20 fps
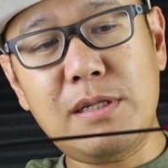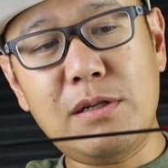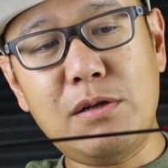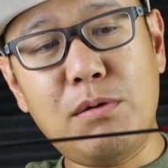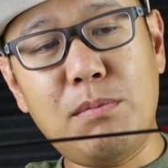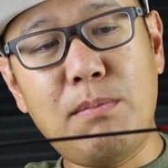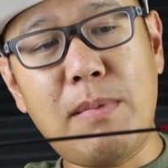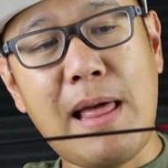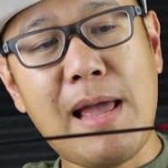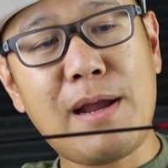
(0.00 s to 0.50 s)
a
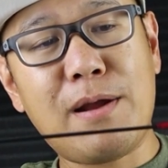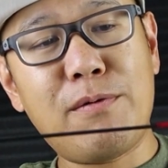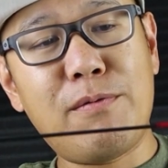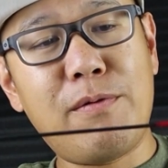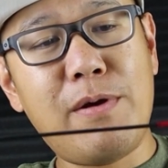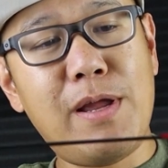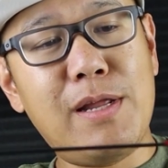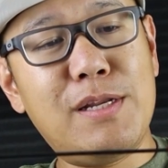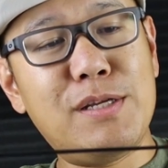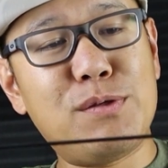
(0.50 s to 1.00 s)
little black and
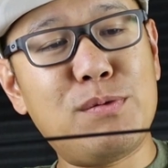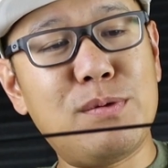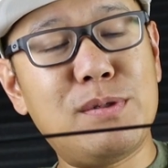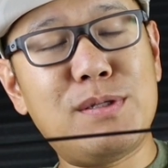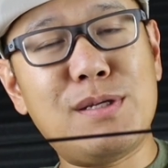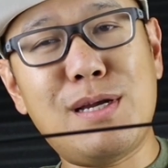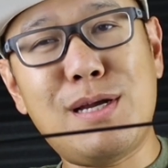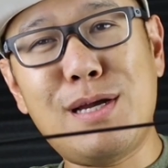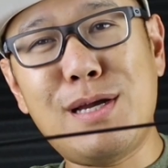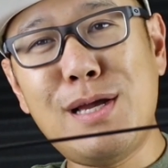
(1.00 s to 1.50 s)
red. This
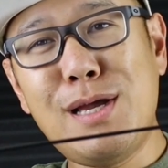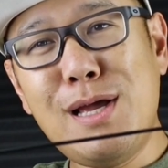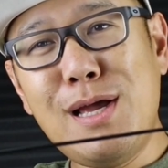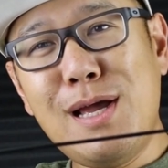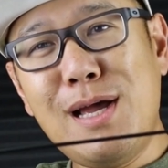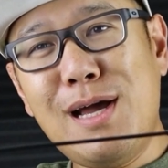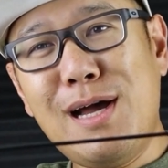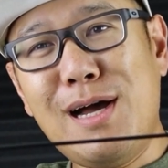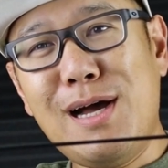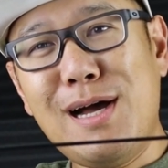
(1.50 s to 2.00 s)
was a
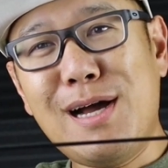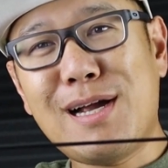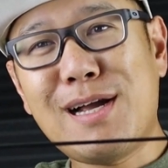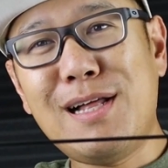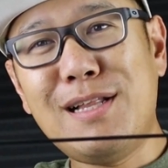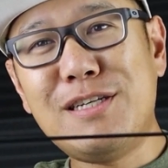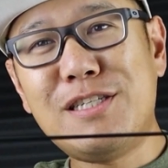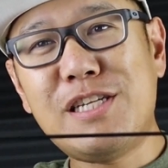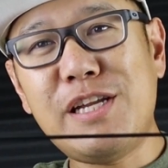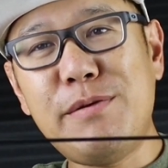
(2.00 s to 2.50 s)

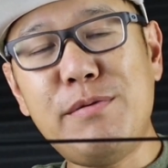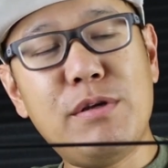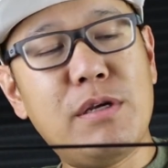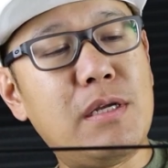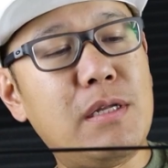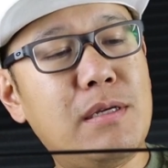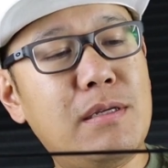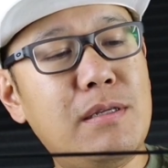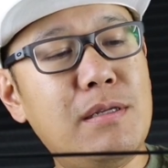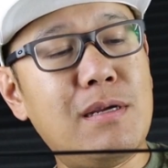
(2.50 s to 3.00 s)
color scheme
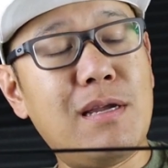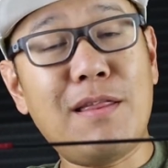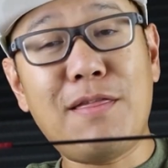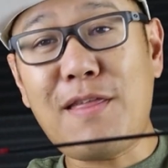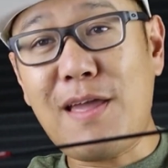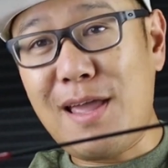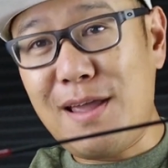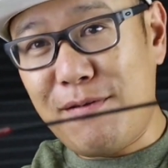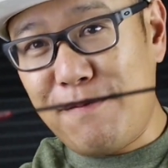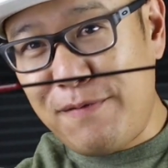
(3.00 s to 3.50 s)
you can
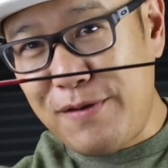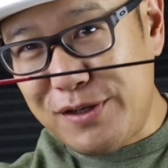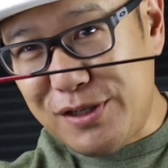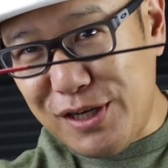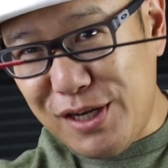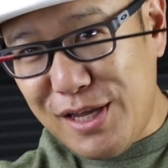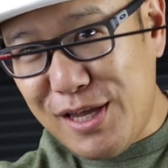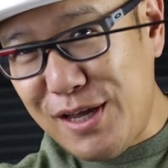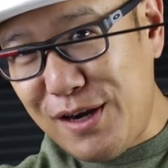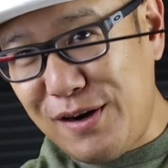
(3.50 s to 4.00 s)
thank
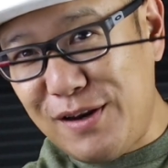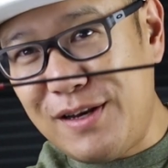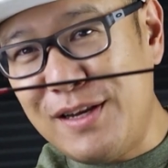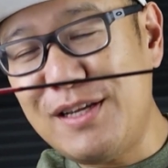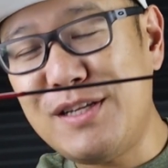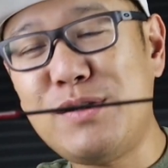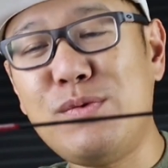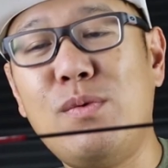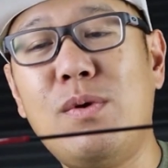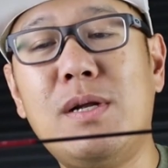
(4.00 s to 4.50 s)
Fishing Kit on
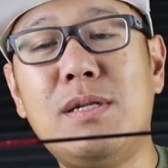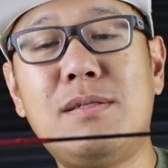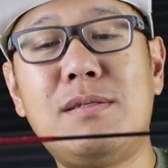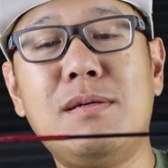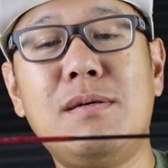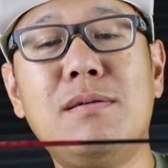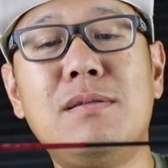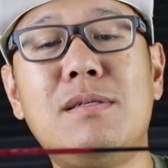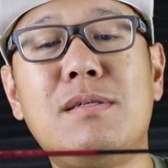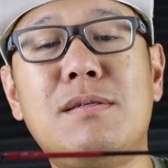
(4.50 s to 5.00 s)
this one,
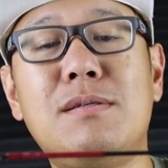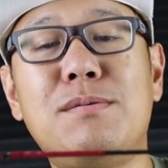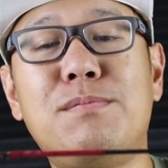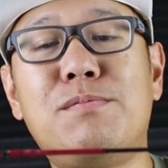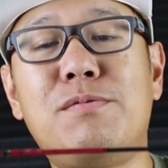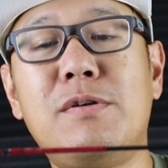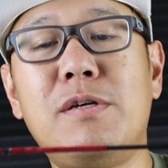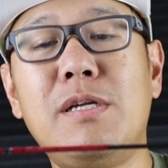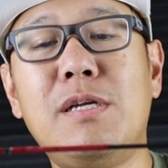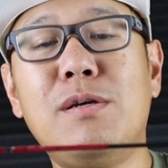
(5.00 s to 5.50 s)
so this is
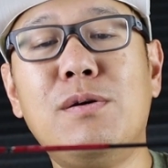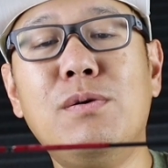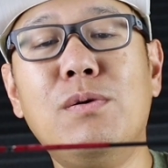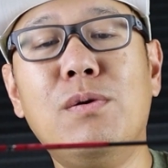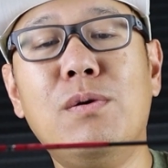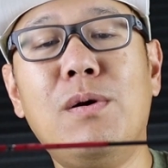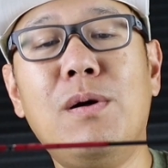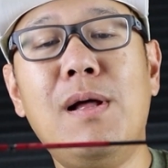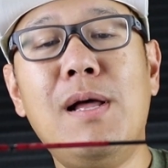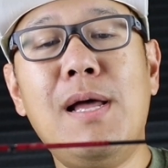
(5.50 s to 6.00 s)
pretty
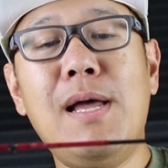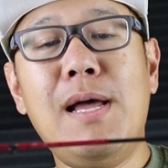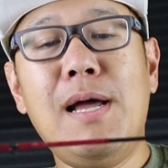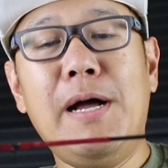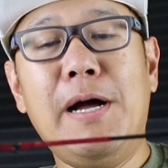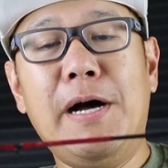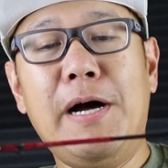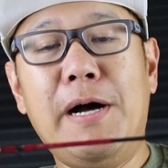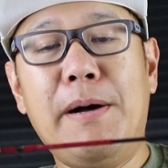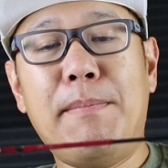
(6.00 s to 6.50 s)
cool.
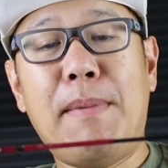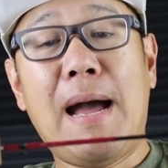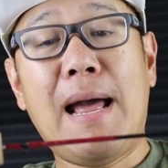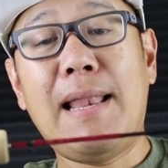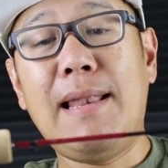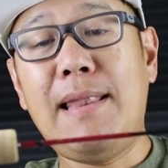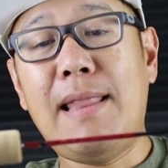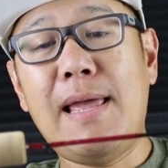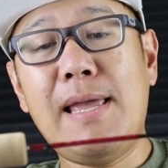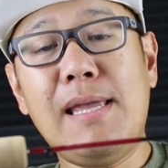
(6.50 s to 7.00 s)

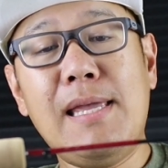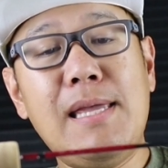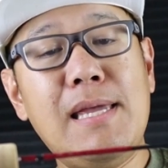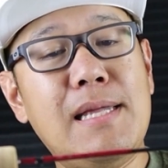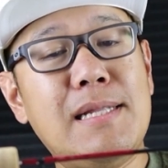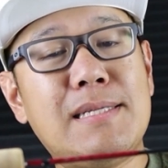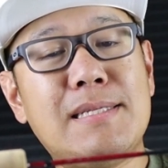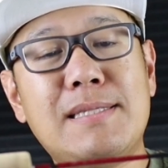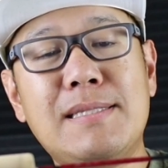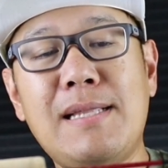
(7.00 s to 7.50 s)
I like
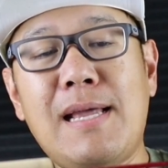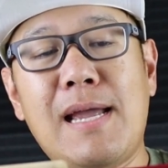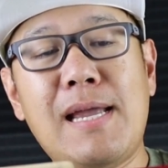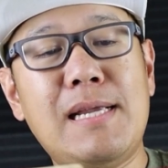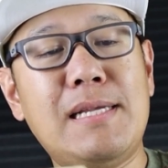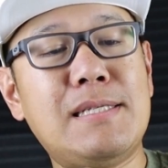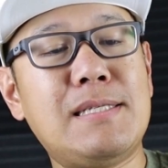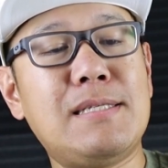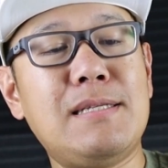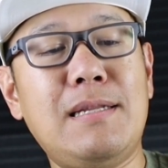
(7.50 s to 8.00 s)
it. It's
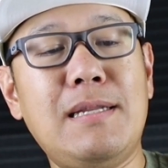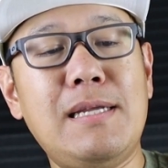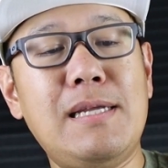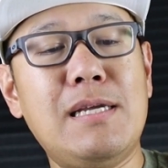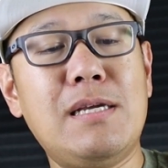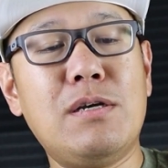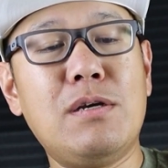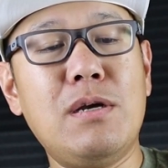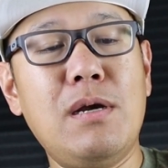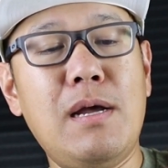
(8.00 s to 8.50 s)
nice,
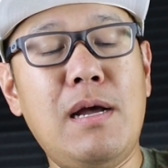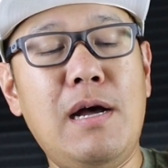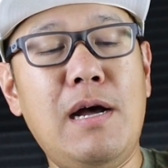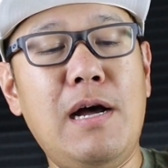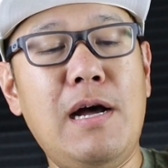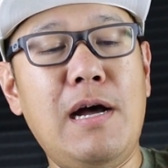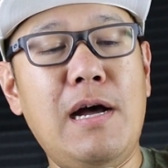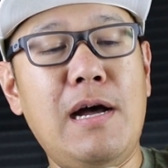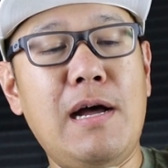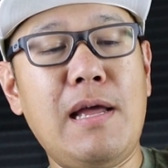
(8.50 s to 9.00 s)
sleek,
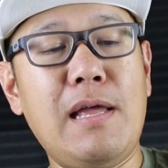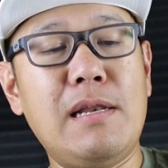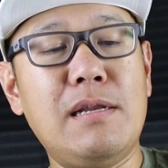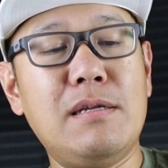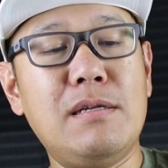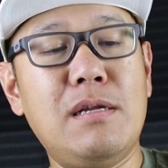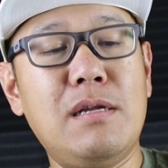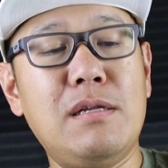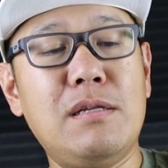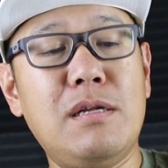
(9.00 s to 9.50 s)
and
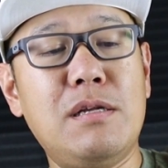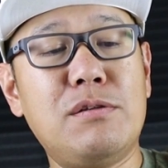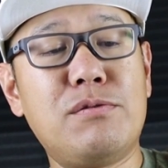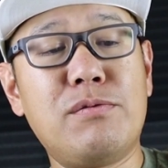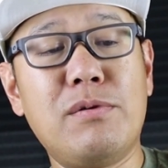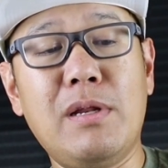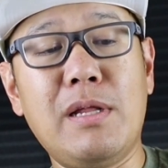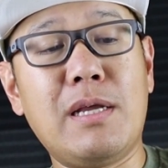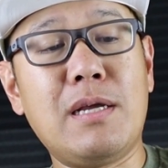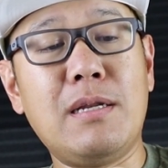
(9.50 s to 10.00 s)
it's
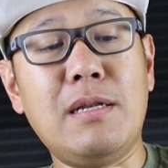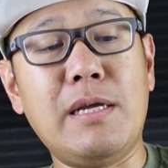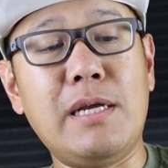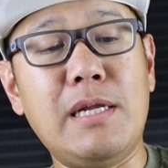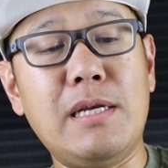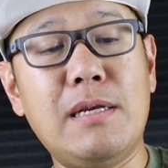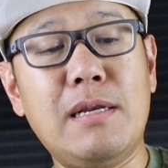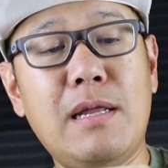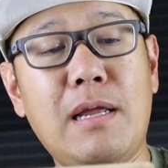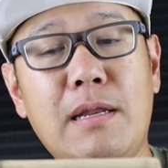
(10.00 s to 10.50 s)
really
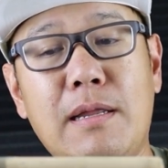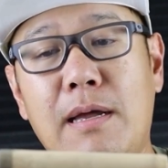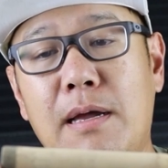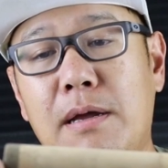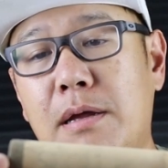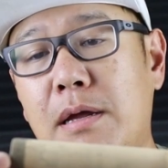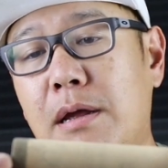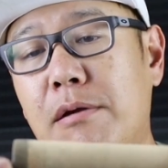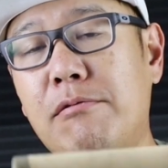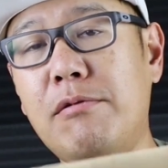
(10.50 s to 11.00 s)
clean.
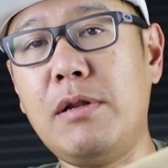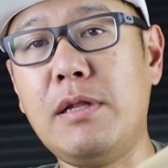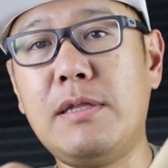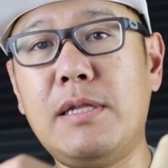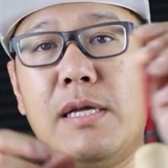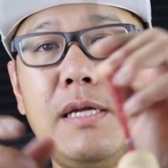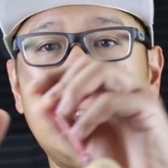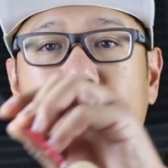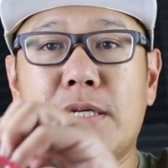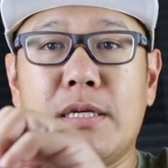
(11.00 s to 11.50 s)
I really
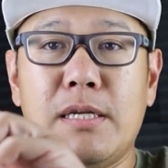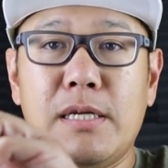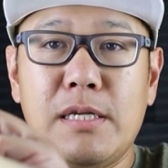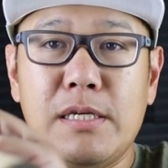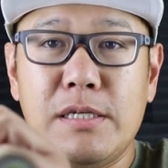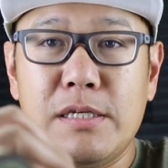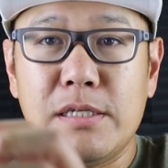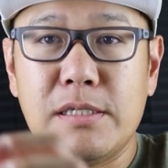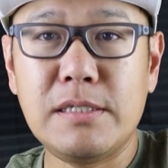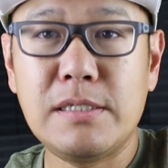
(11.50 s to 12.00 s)
think it's
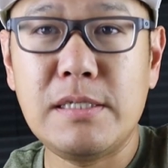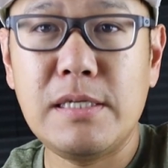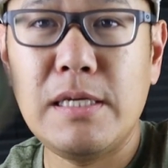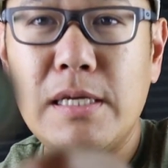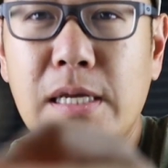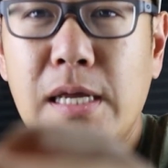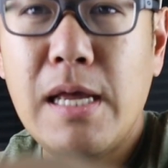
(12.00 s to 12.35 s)
clean. You can see